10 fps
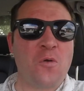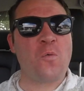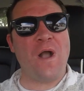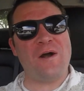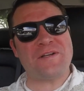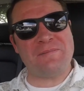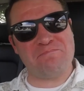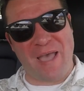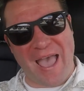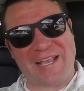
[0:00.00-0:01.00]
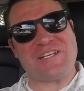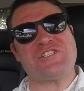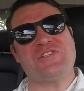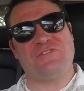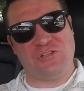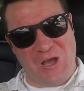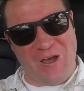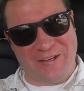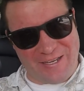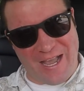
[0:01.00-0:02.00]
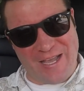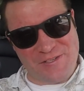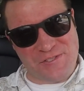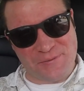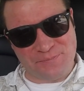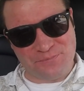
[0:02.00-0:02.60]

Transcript: Welcome back to the vlog, guys.